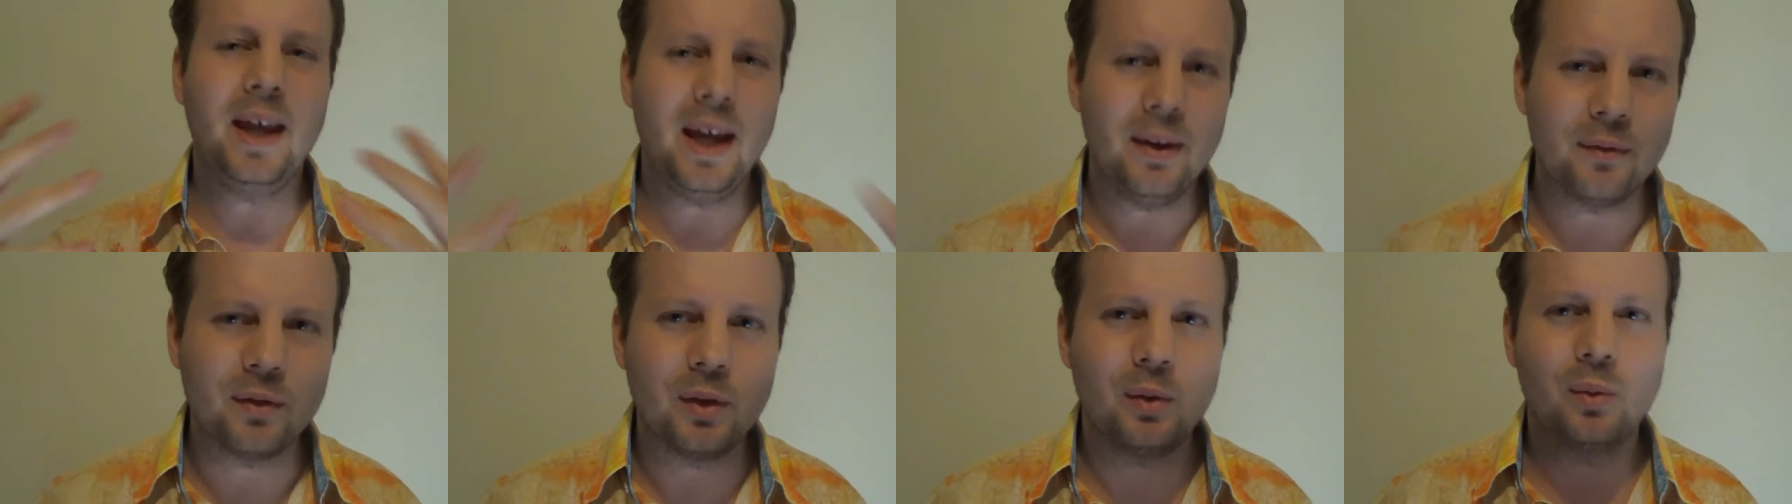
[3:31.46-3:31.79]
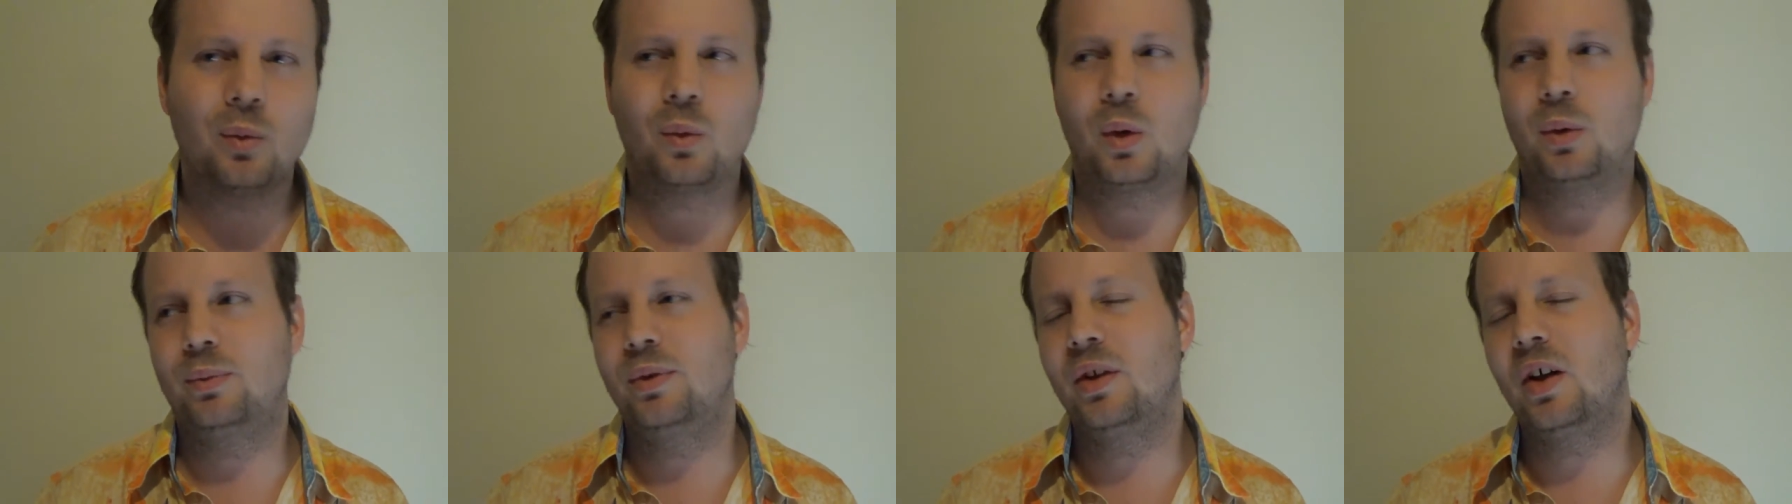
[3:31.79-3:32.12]

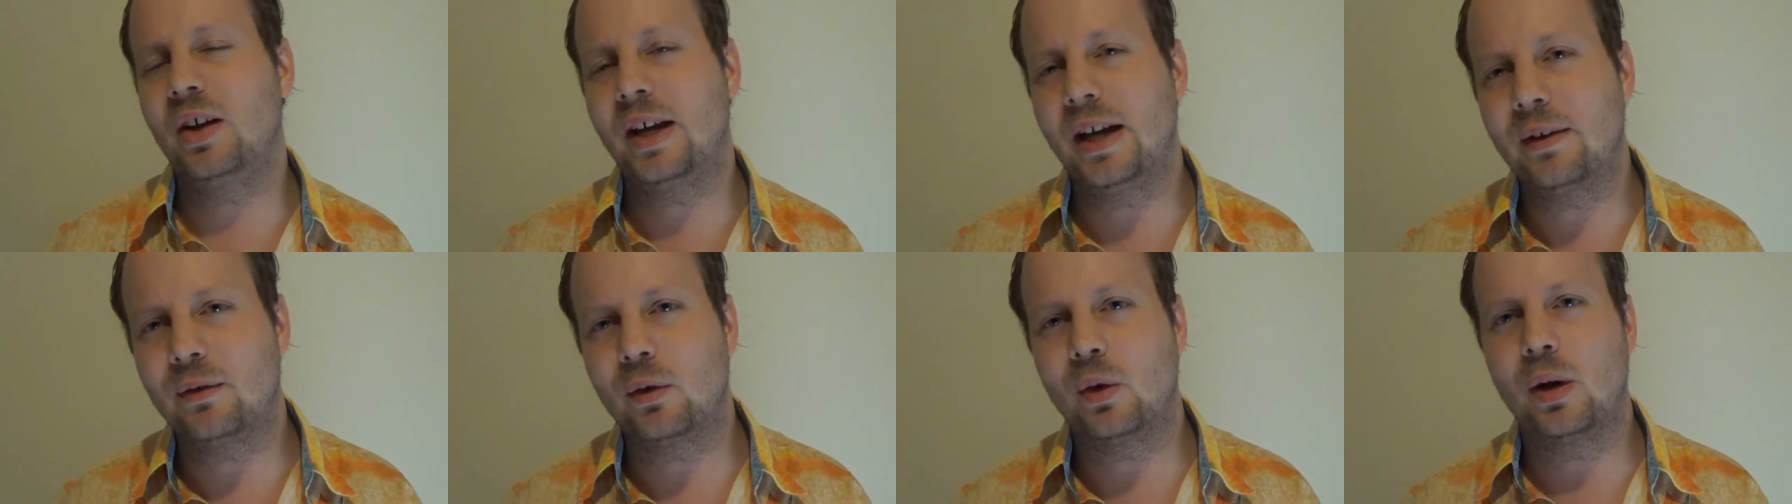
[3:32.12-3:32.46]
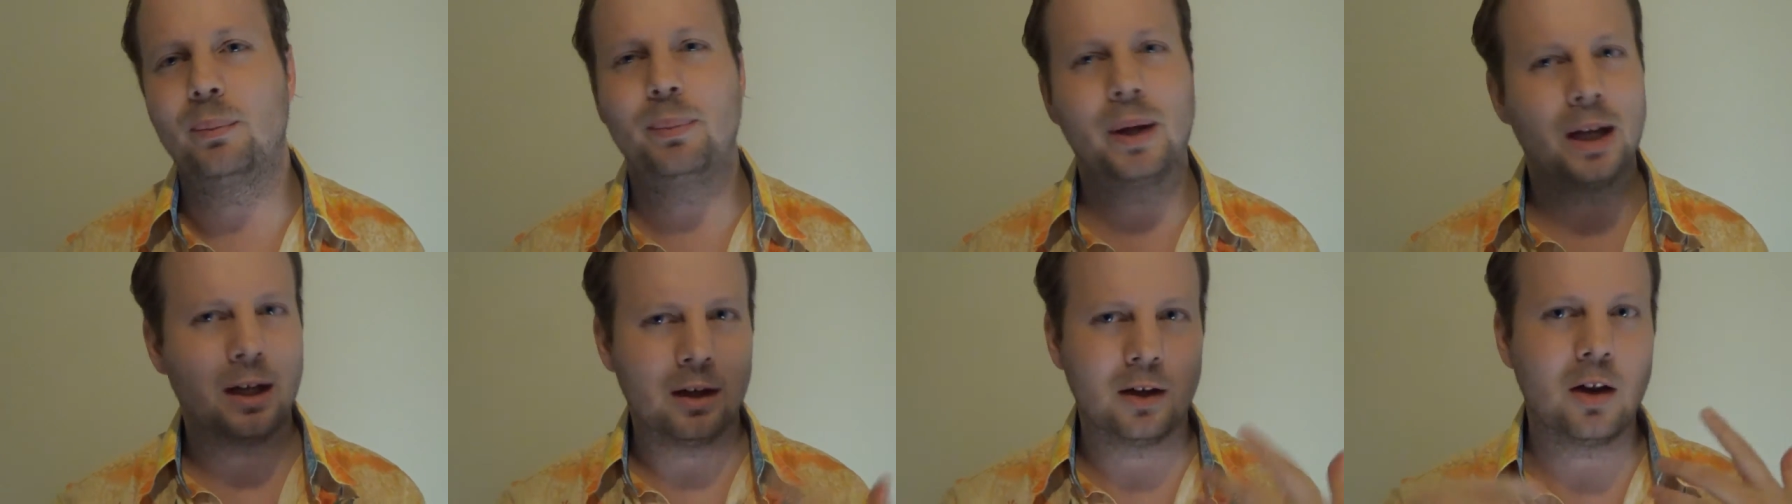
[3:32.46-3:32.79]
not
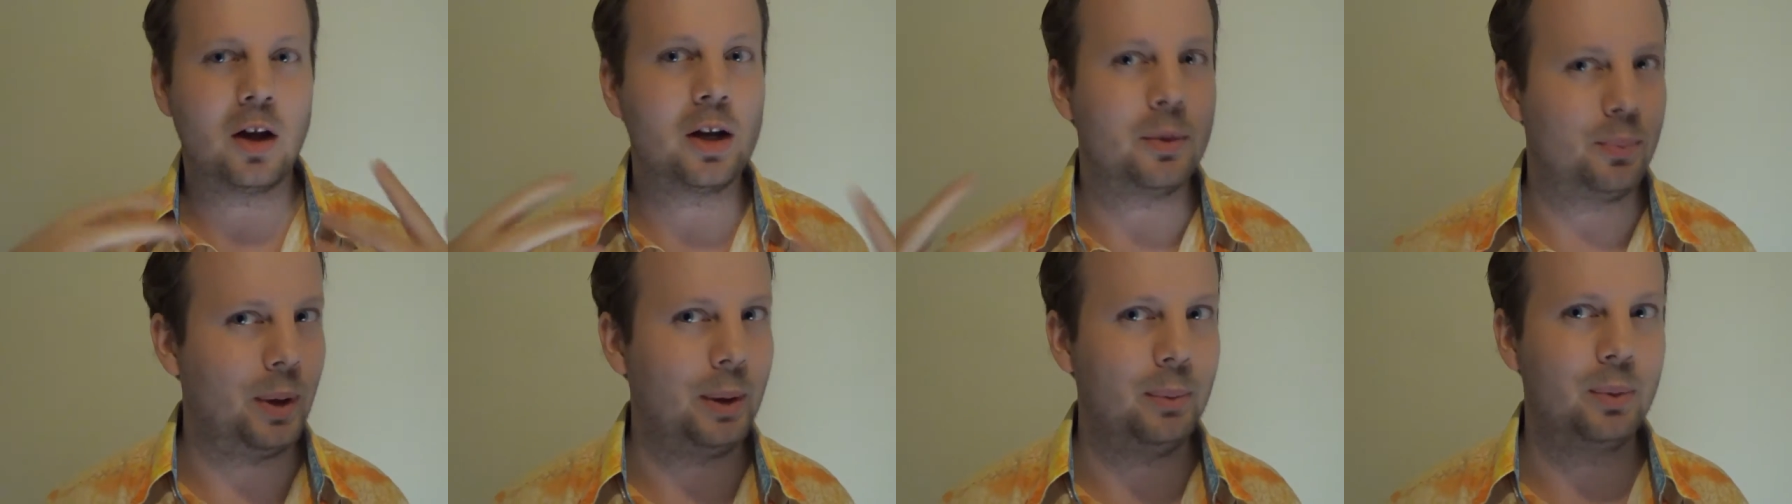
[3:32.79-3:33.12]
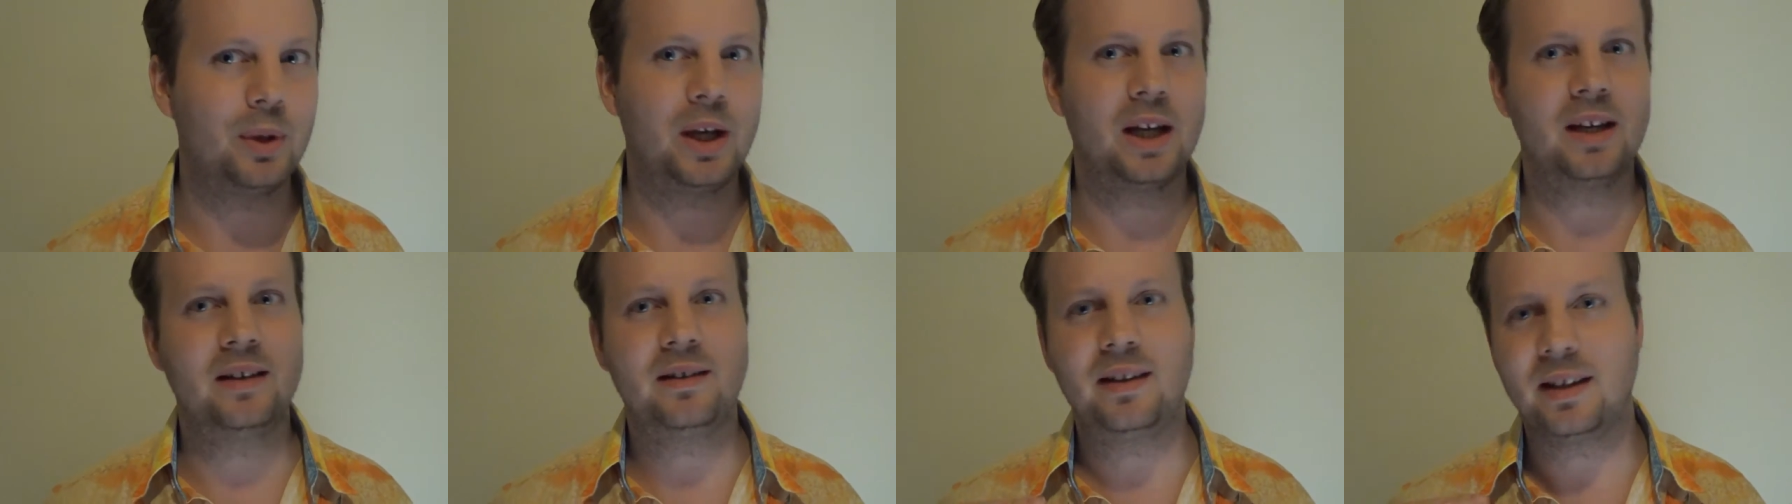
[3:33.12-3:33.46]
everyone, but a lot of
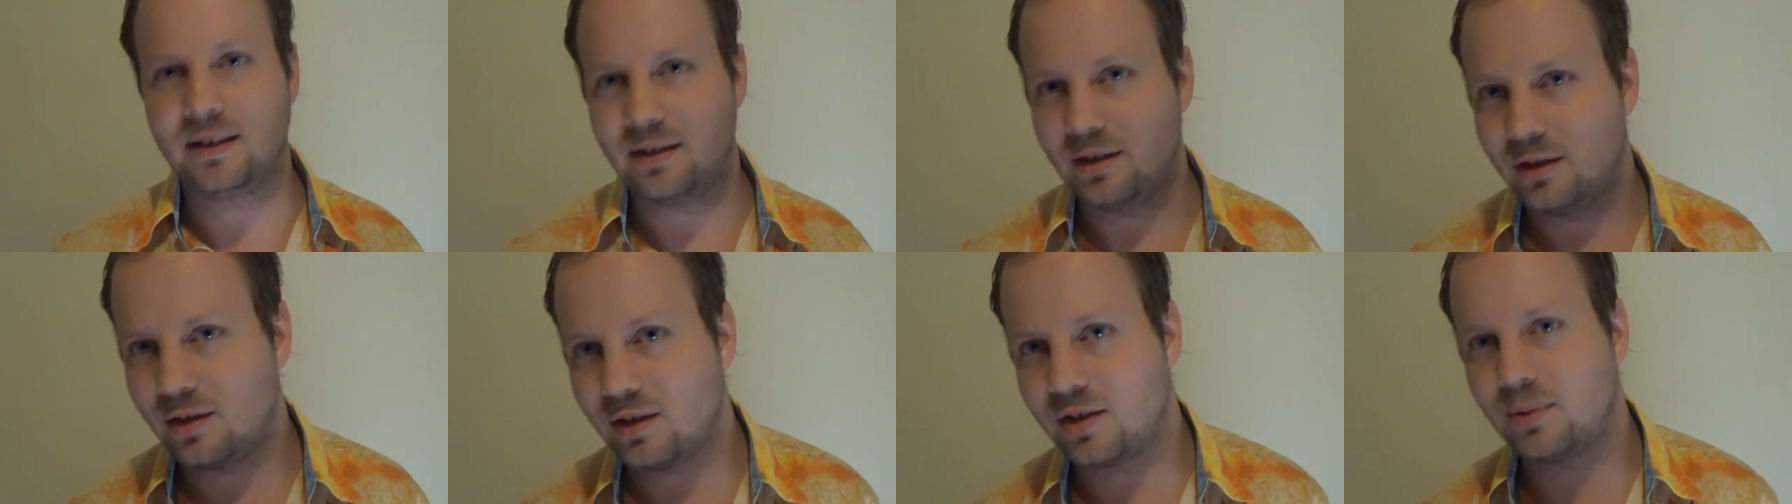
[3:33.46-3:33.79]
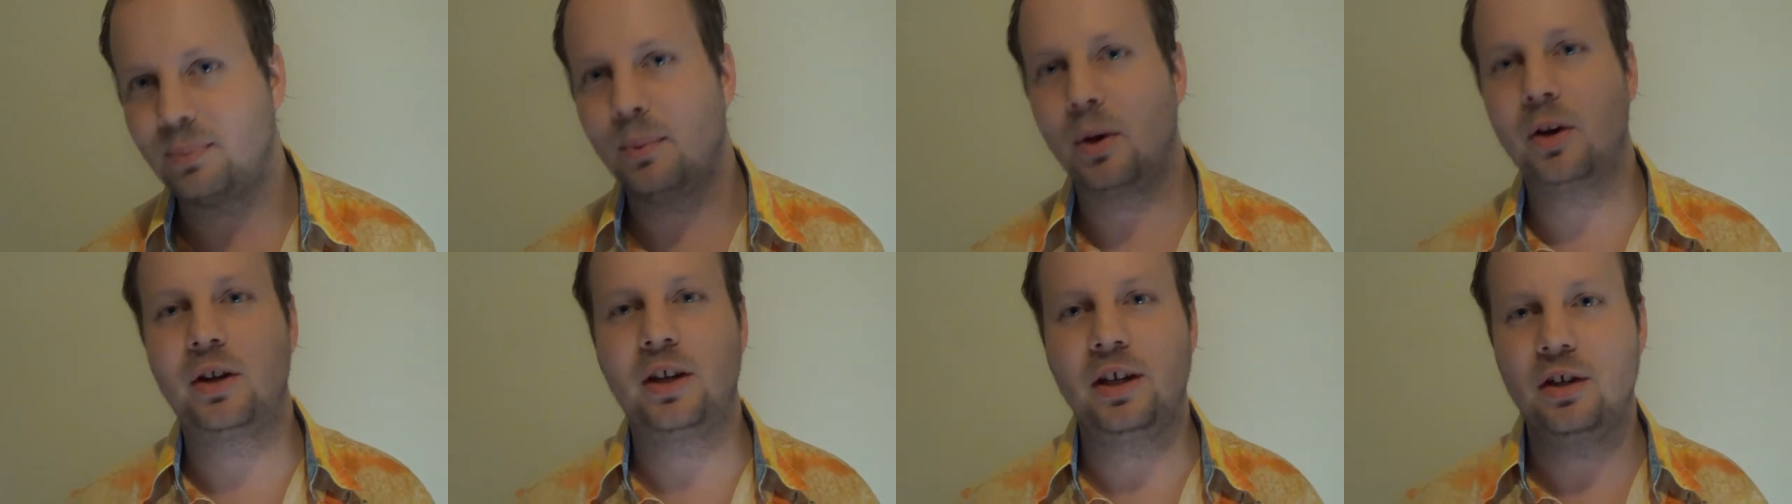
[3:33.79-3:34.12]
people get addicted to
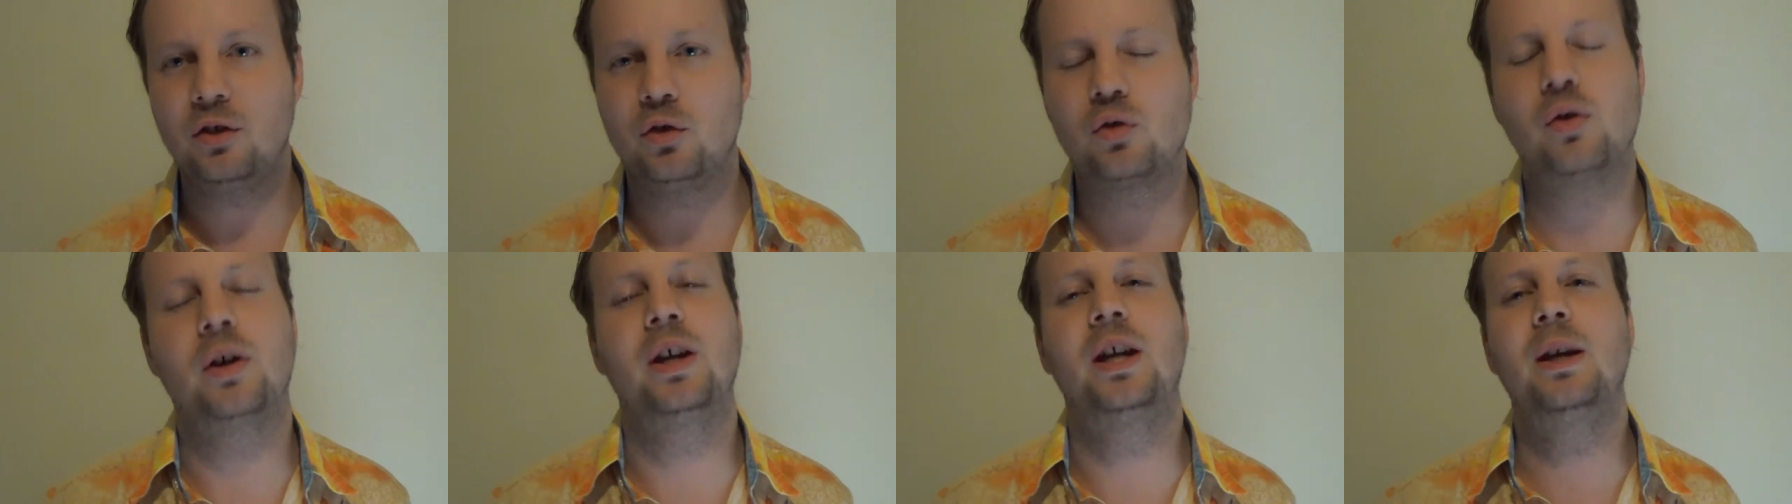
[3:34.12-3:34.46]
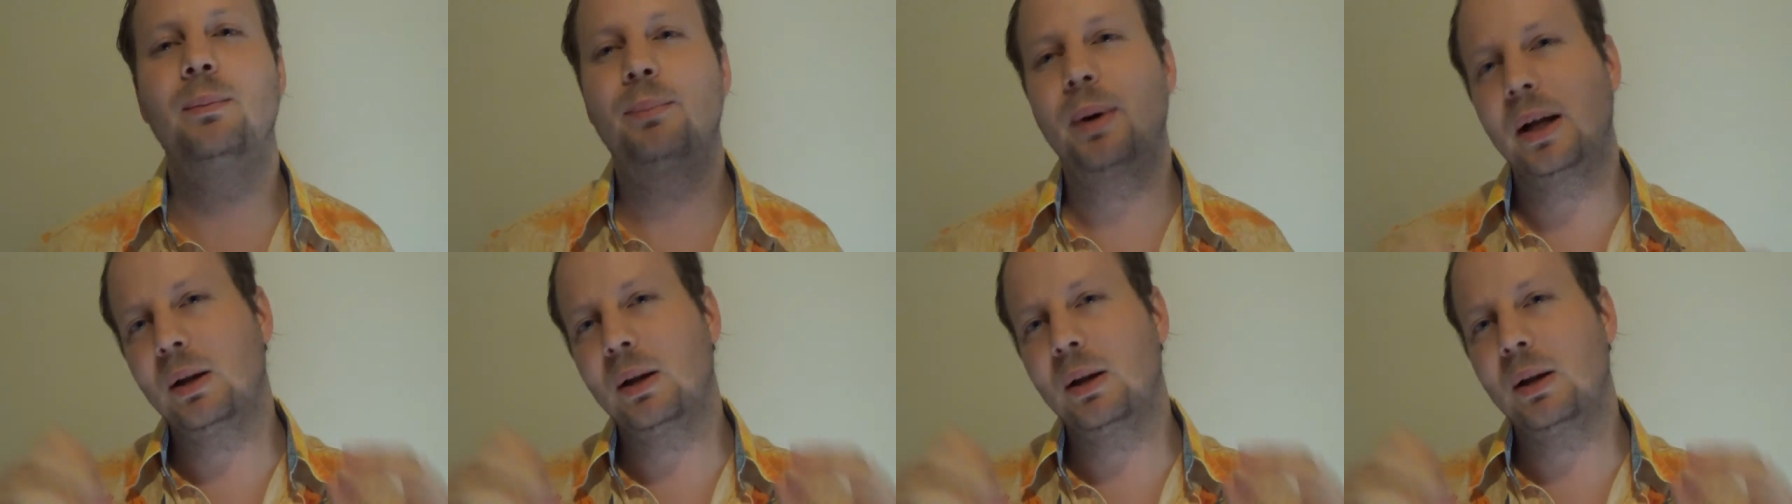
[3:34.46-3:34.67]
smoking and drinking.